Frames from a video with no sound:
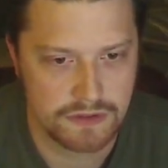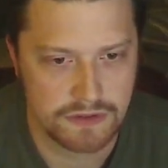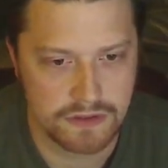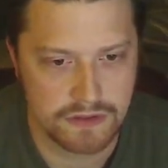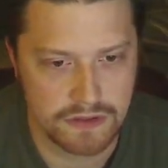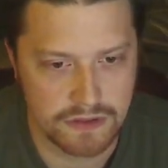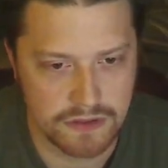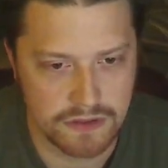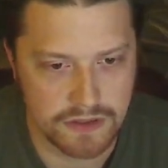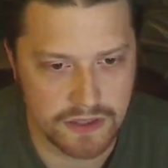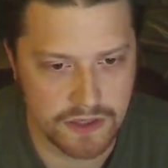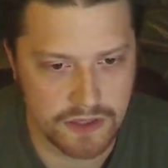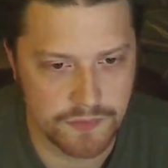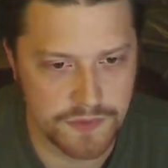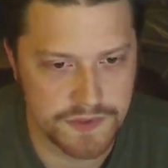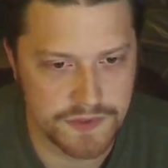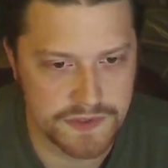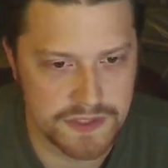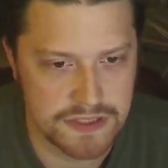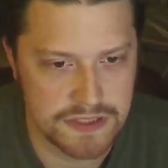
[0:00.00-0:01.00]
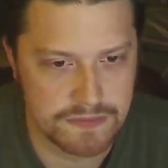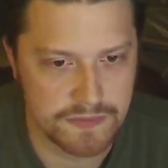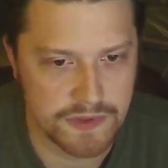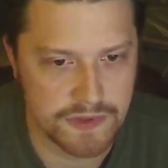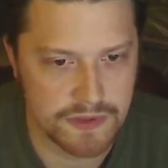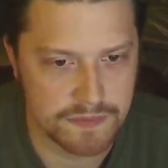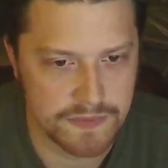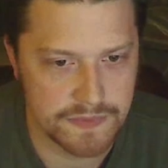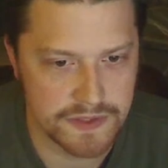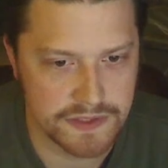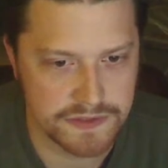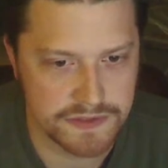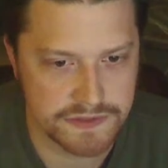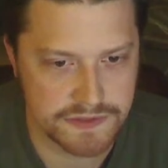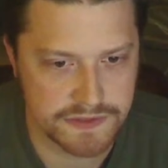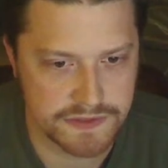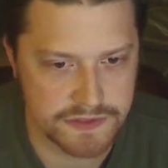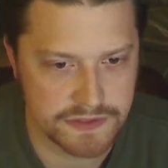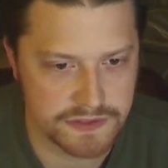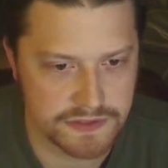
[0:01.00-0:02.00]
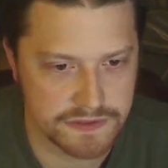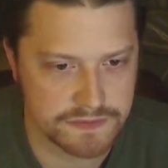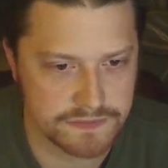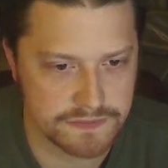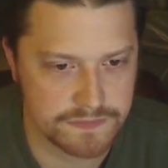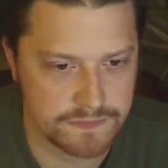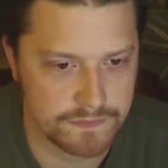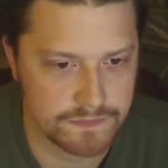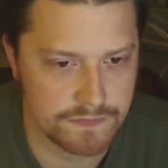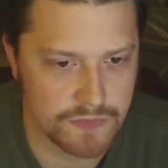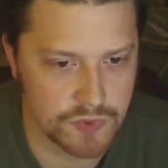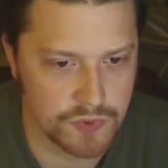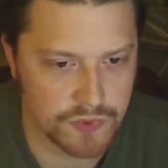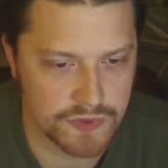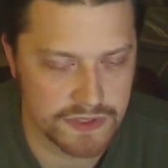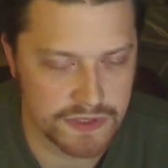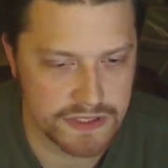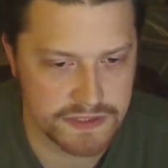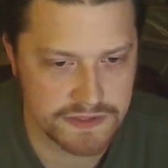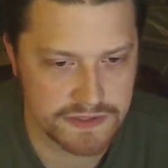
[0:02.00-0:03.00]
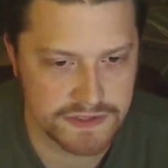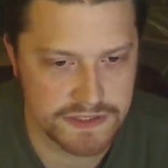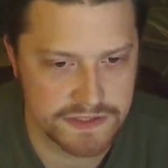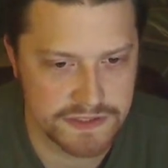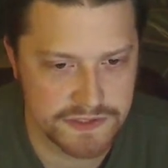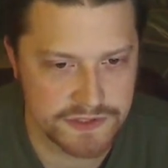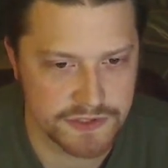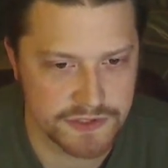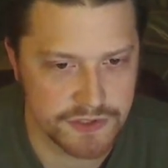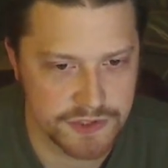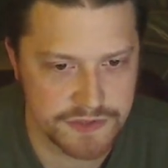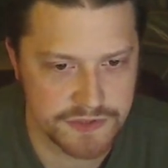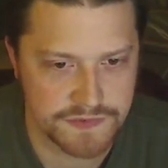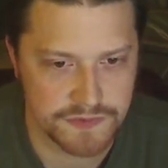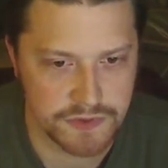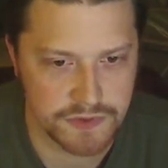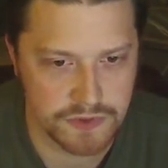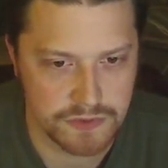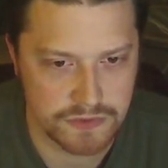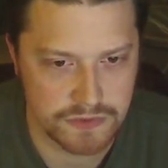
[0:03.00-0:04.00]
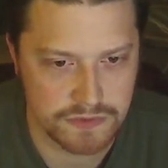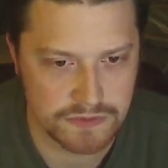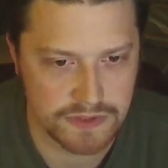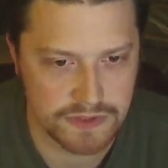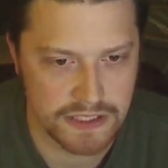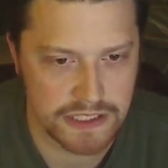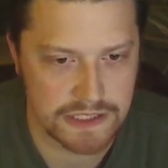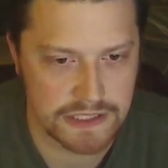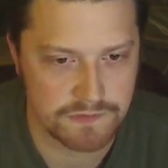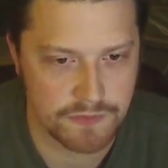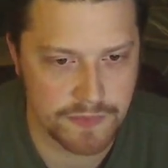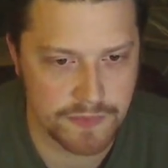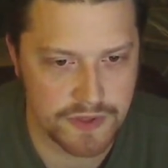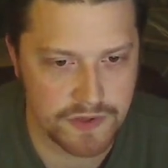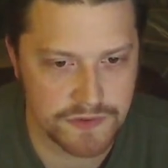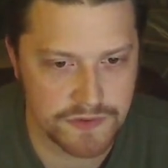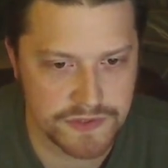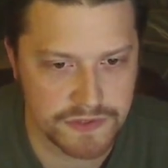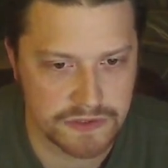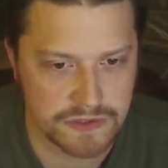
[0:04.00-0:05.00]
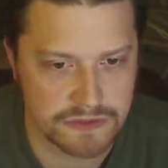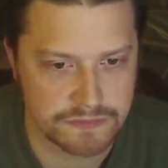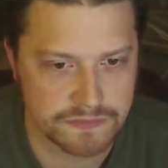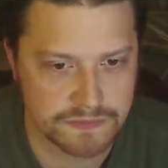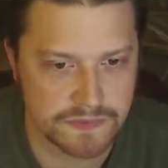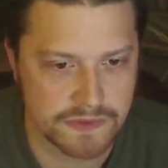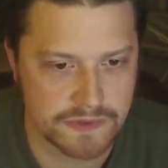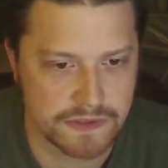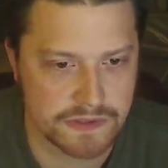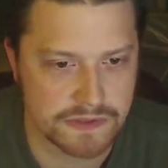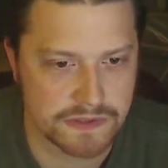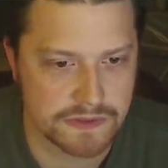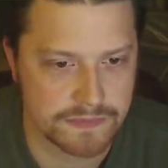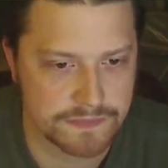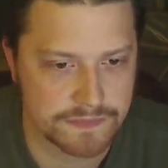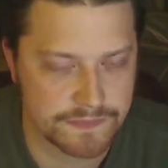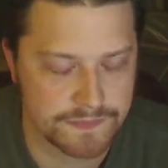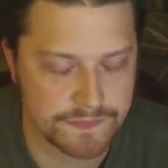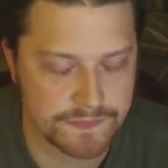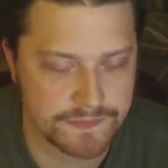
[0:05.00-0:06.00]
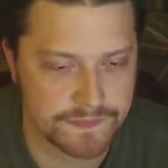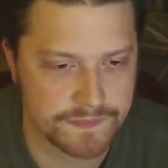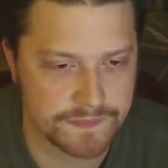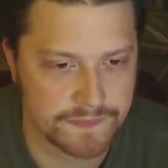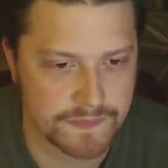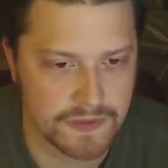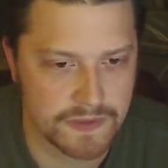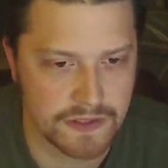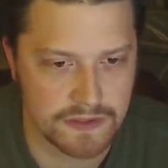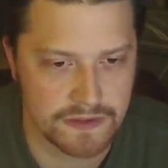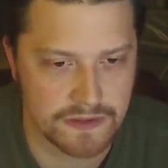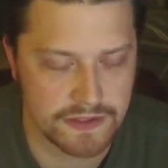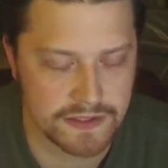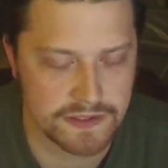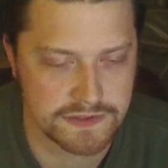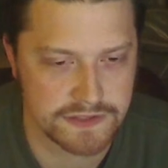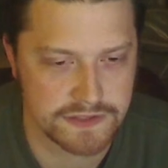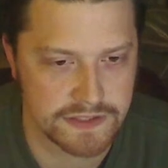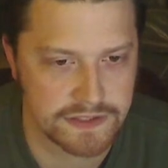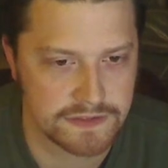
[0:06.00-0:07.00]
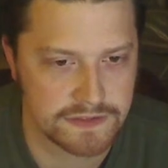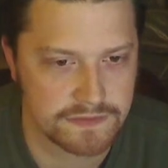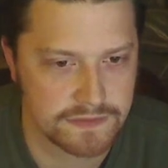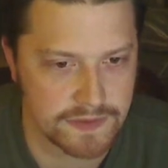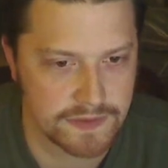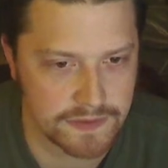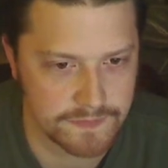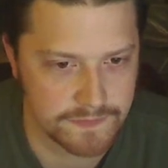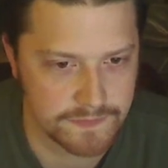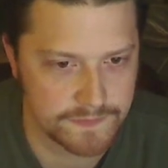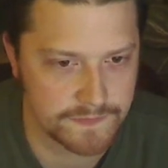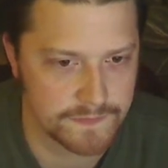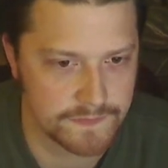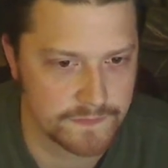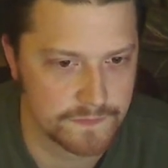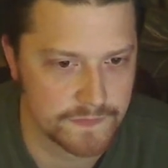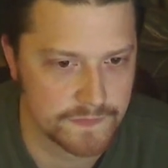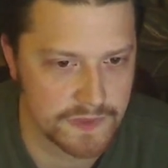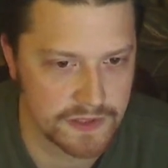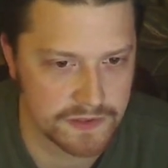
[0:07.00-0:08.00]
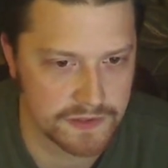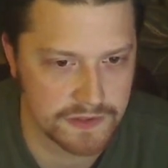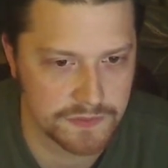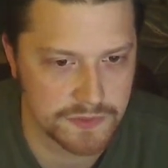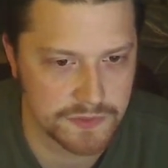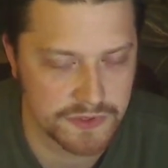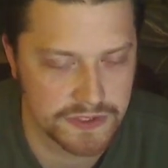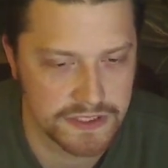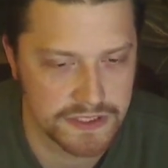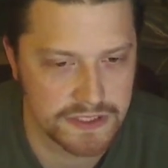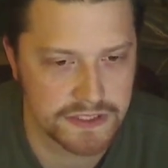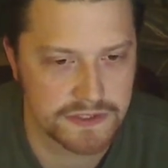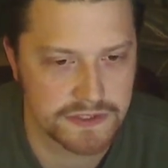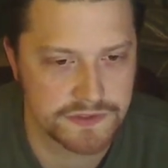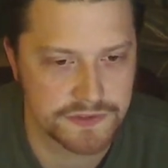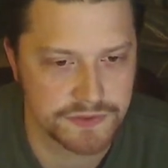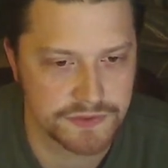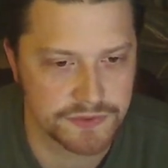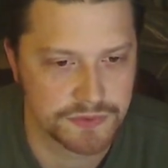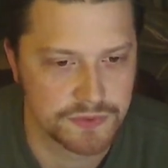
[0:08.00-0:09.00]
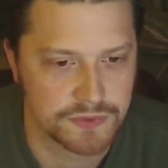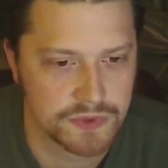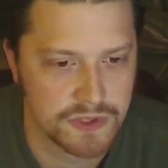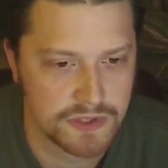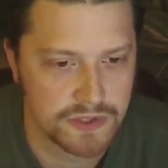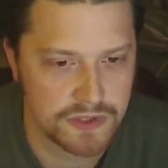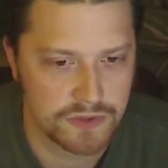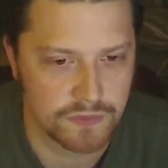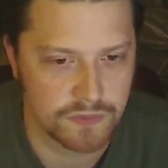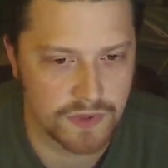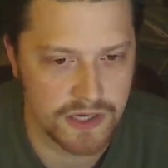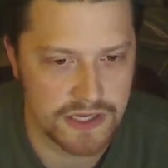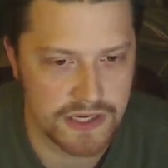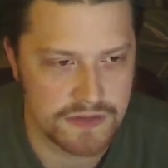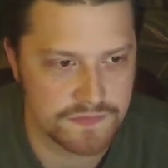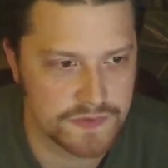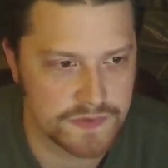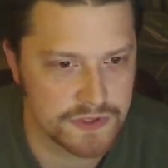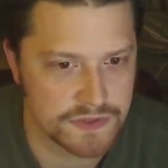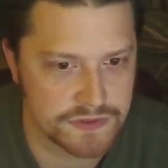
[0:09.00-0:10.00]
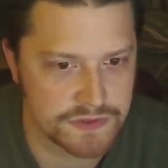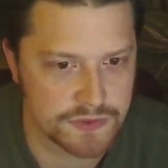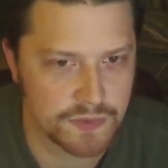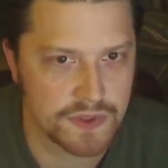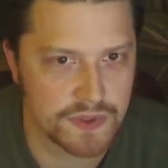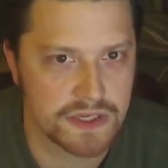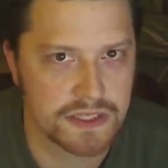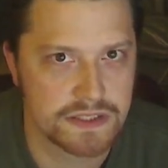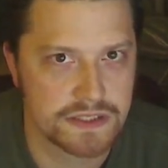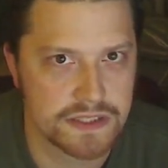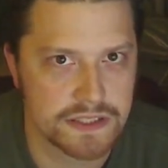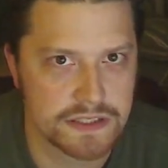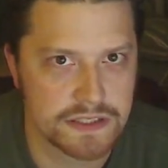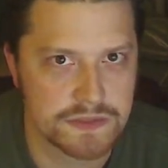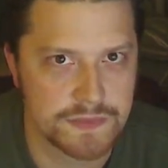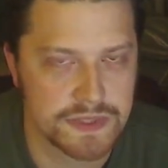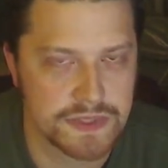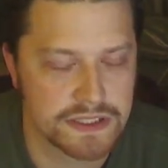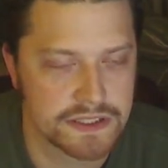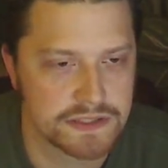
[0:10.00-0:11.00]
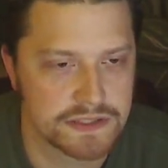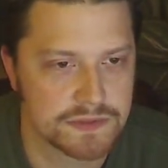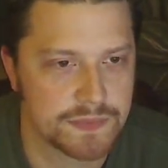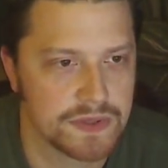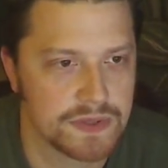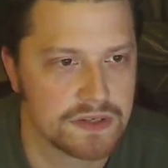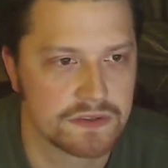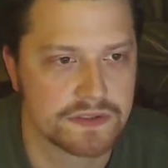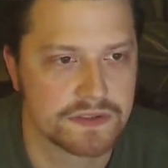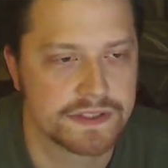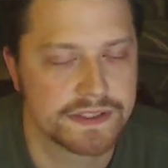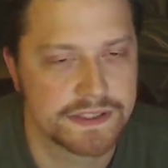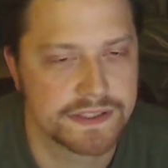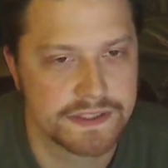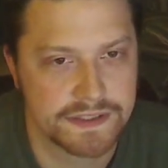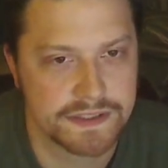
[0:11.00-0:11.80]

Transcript: uh, I would deem them as uh, more or less insults, for lack of a better term. Um, I, I, guess I, I'm not going to really get into why he feels the way he does because apparently he